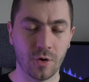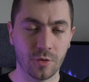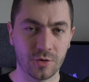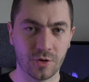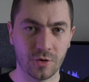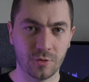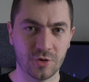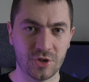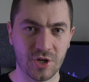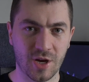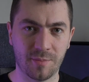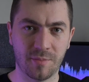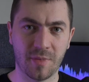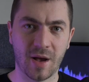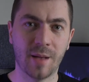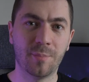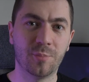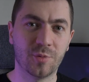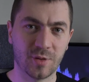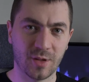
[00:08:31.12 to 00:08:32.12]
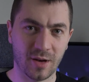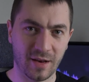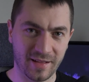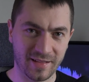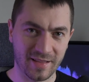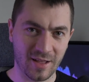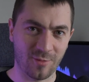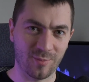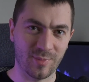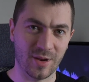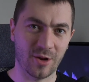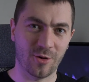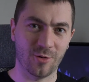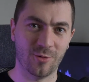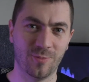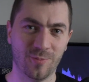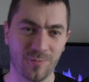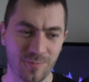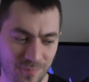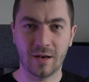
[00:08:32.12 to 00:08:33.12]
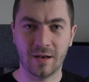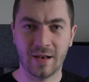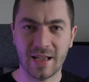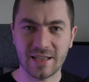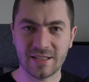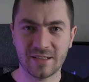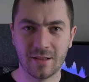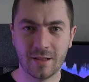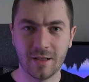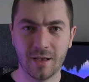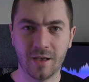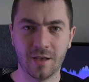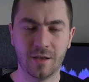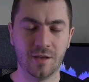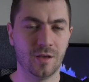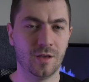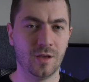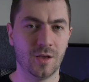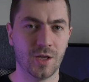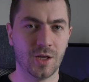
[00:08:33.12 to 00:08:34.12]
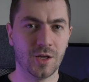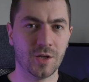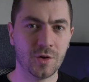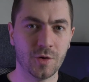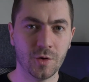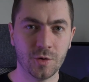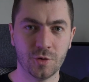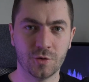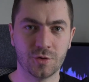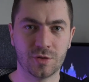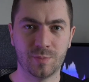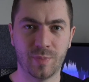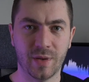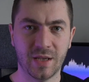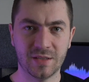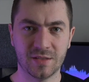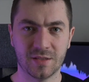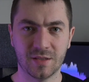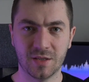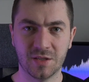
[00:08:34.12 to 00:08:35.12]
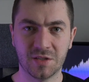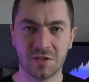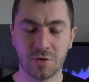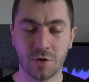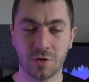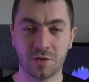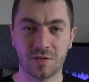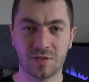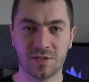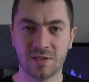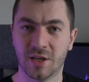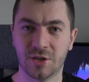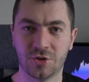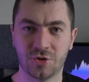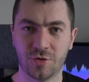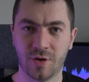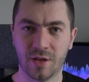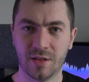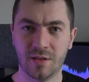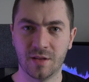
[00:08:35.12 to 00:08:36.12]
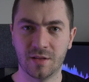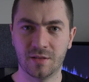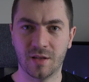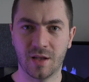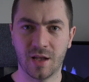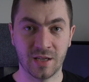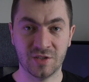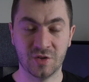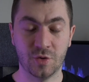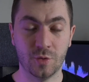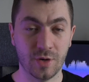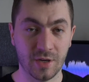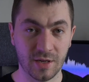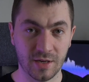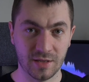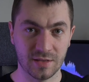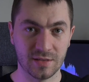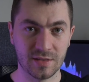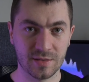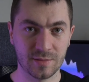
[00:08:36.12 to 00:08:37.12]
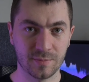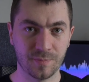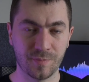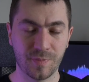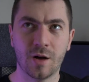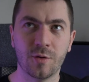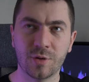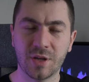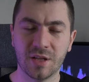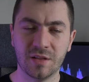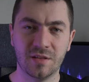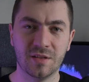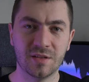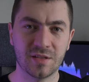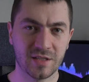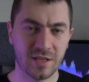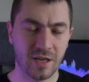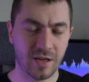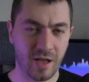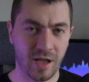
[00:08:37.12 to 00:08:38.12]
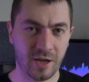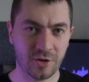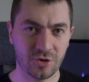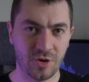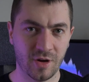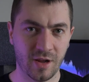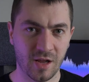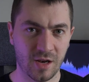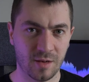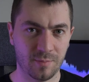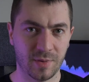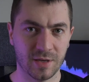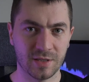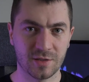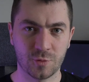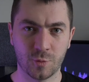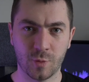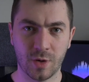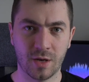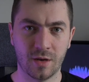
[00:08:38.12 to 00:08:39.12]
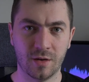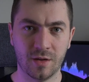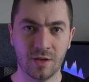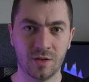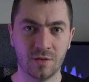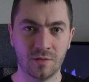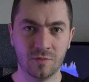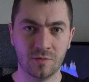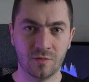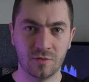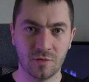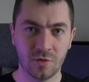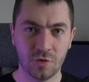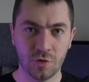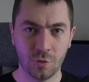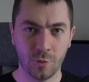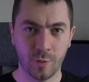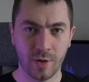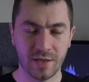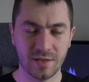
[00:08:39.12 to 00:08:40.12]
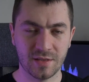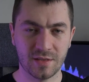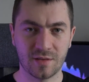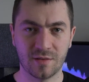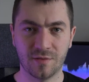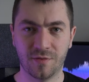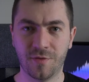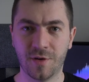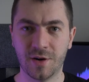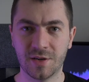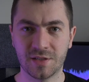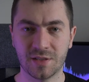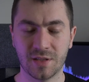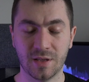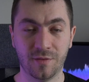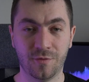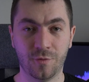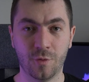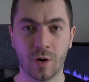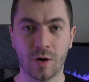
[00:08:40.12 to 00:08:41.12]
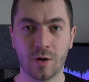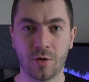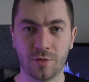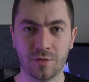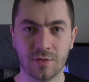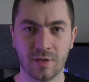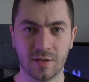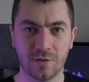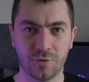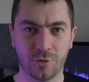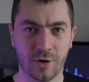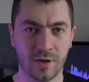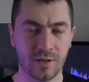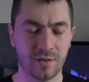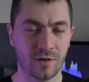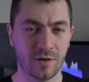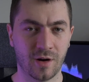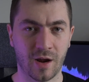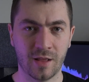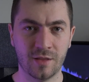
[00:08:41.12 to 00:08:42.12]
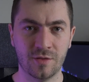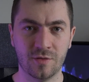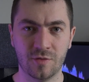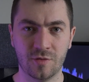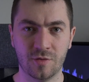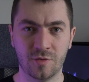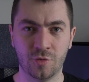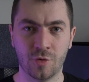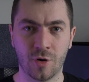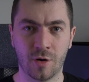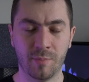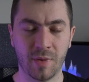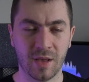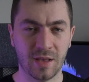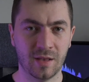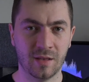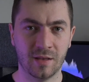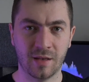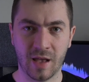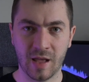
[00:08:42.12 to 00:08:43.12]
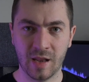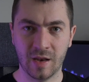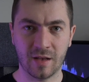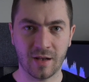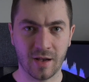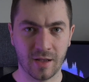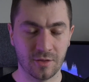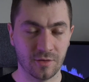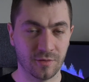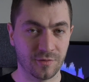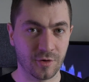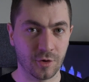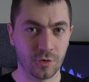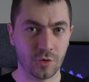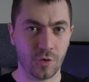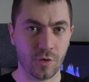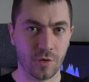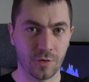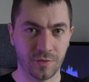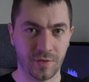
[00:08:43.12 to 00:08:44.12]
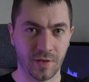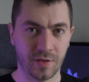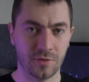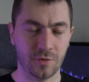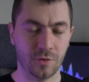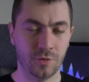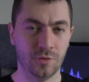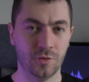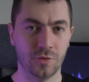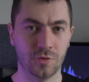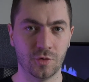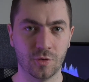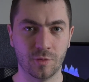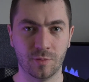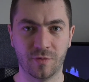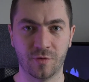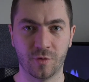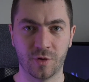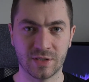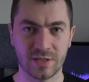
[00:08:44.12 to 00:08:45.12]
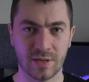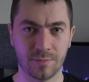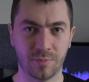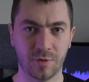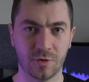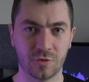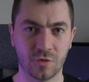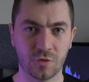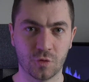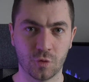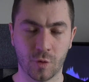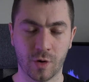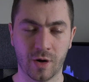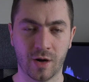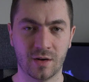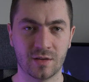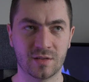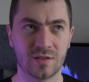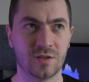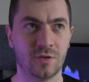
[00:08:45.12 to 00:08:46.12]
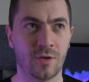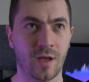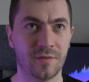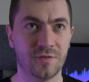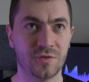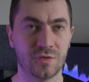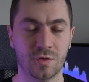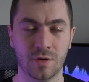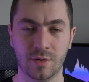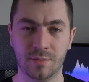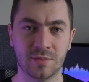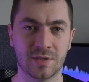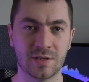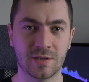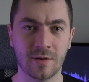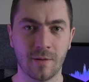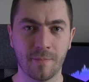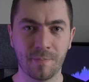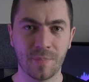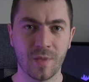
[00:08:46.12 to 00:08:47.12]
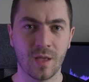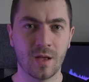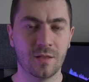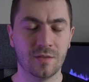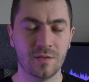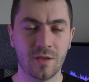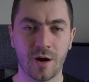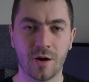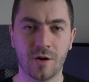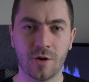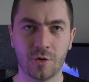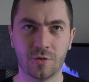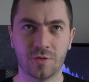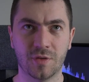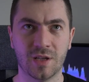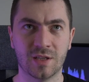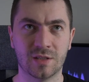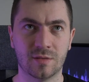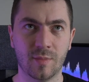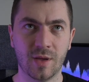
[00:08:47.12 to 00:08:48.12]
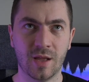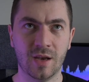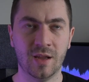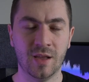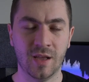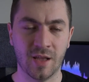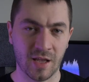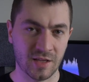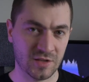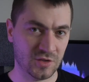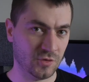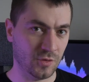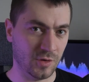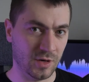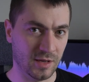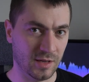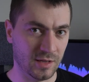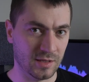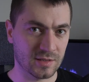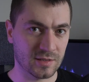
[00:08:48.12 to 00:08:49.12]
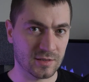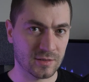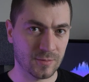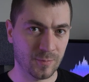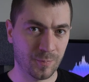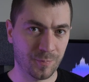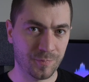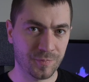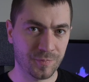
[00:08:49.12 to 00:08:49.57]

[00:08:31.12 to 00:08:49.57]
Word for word: Godot Jam, I put a link down below. Lastly, Godot space is not saturated as Unity is. How can this actually help us? Well, in two ways. First, if you're a content creator and you are making any kind of Godot content on YouTube, for example, tutorials, live streams, there are not as many as Unity's.